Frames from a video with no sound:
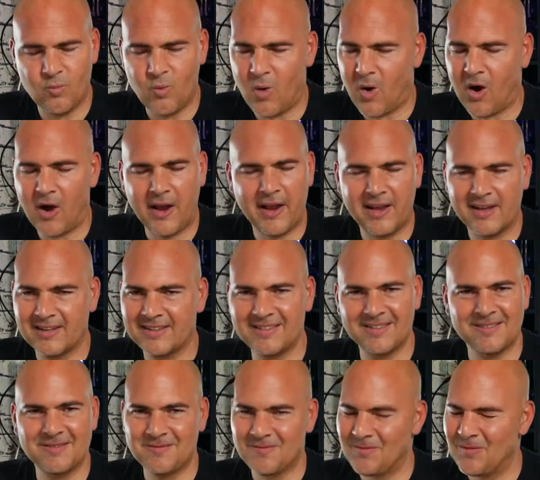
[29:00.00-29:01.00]
Why?
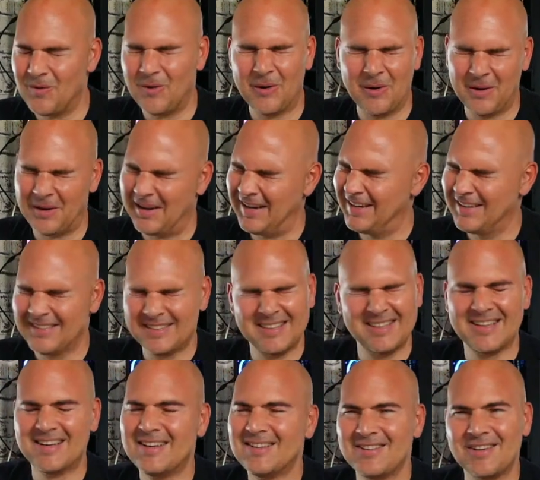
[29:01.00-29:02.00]
Why?
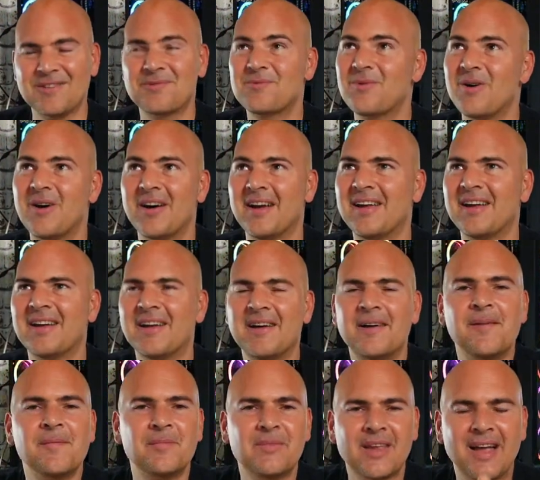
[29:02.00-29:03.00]
Just why?
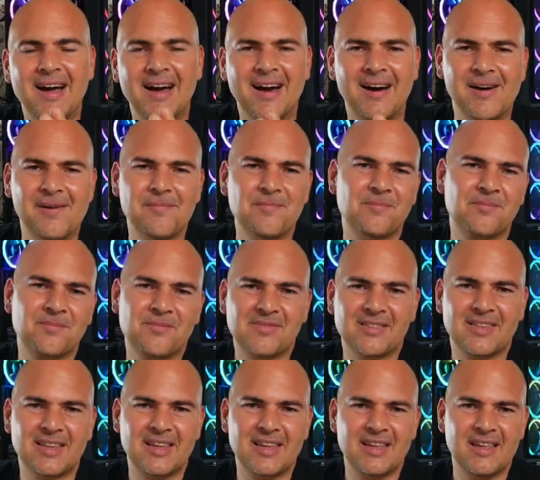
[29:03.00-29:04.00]

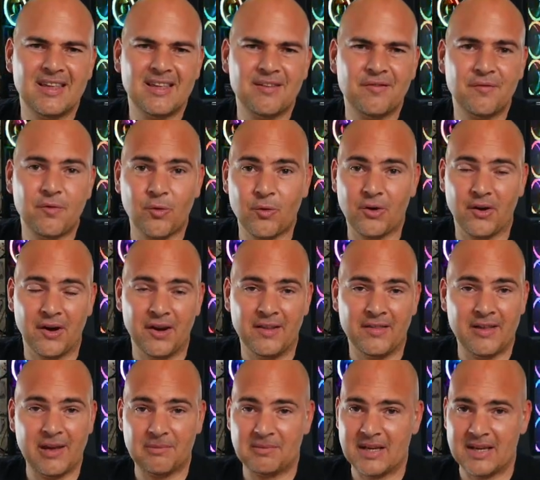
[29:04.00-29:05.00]
Fortnite,
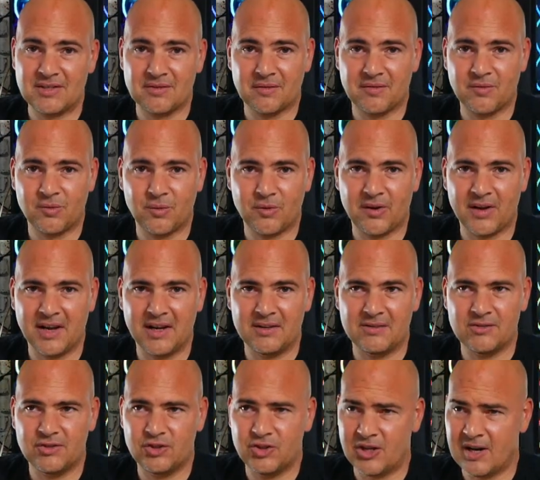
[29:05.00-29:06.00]
the updates on Fortnite
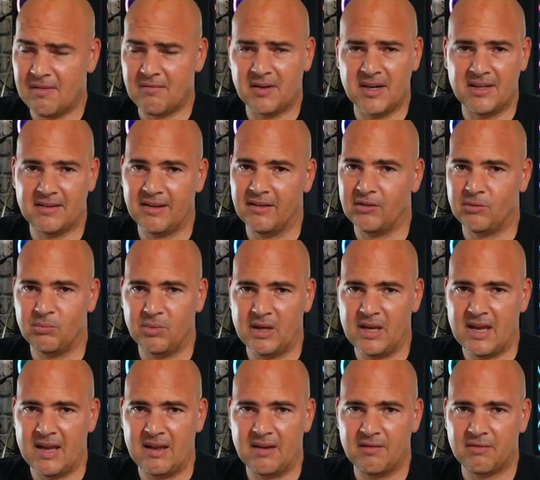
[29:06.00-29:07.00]
generally tend to
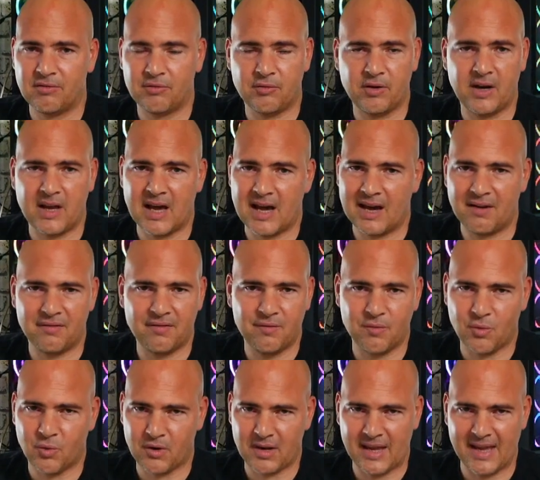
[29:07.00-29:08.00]
be 3.5,
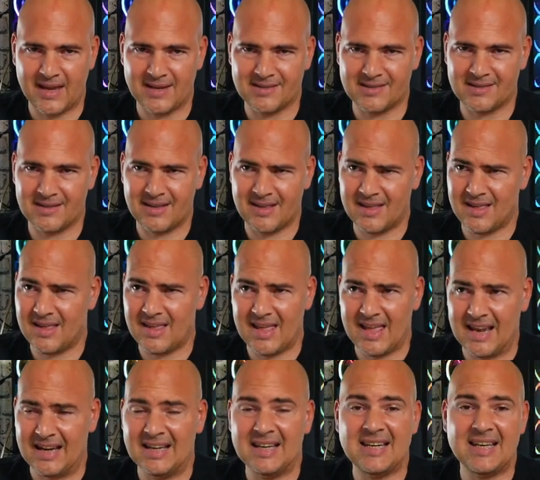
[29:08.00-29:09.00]
4 gigs
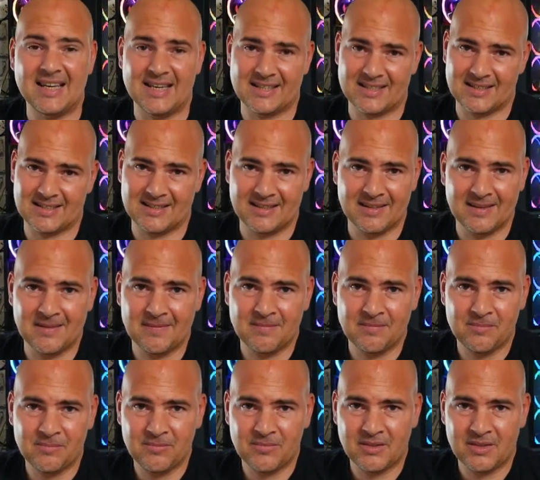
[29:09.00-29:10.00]
at least,
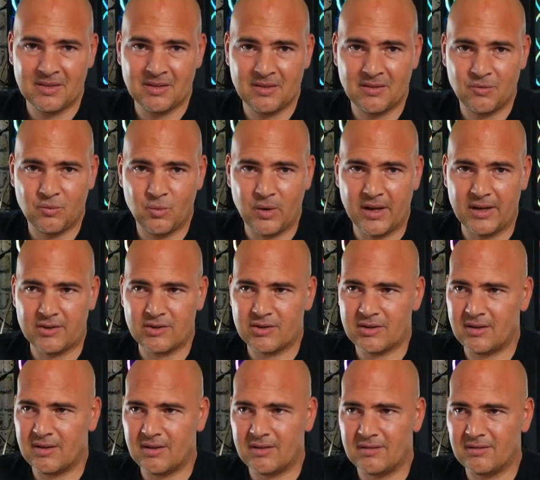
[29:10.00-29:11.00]

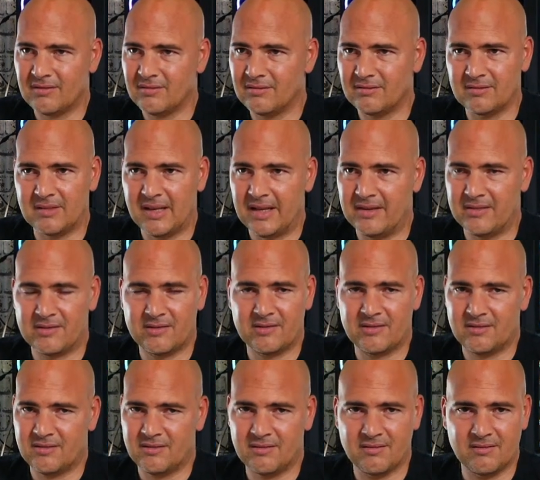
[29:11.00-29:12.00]
which is
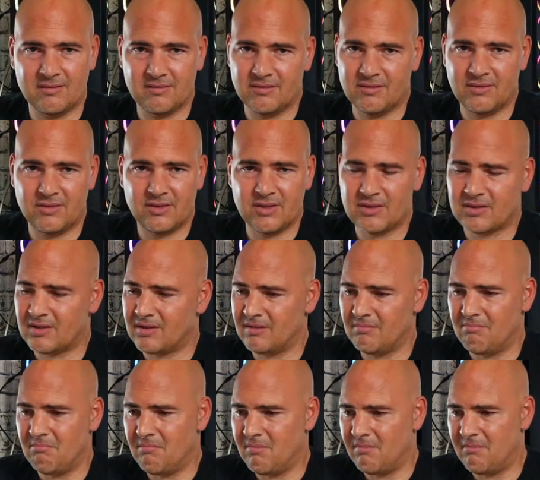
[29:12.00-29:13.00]
just
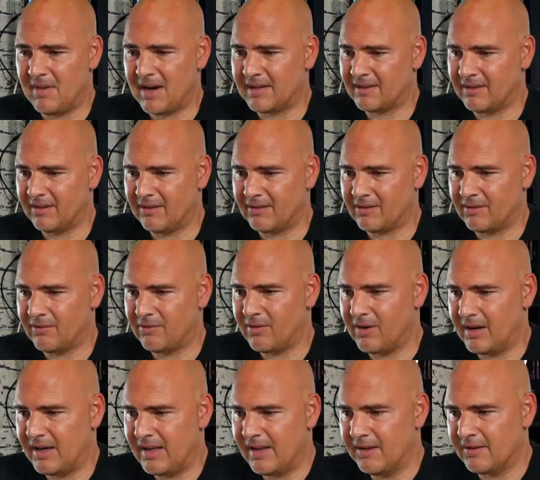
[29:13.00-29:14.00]
madness. It
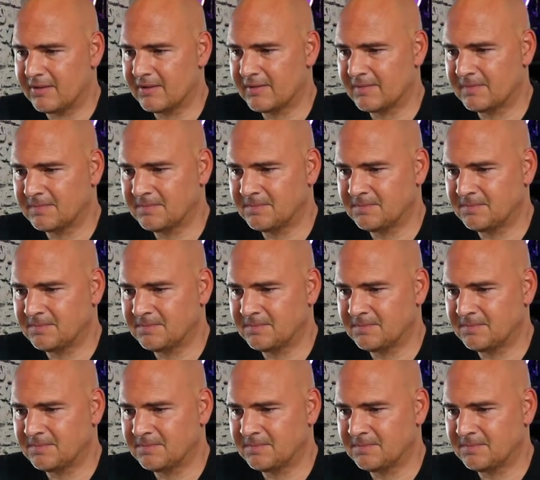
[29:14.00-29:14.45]
really is.